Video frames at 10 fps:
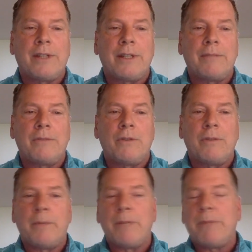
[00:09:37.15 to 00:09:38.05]
I
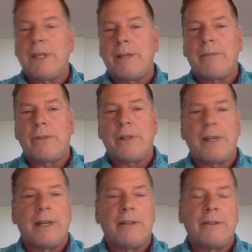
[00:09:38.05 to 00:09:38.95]
drove my pickup truck
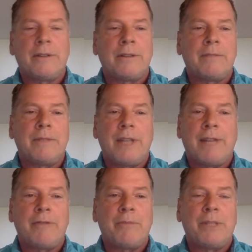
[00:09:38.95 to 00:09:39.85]
out and
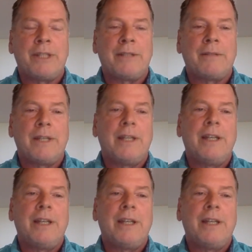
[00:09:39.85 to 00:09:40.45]
haven't been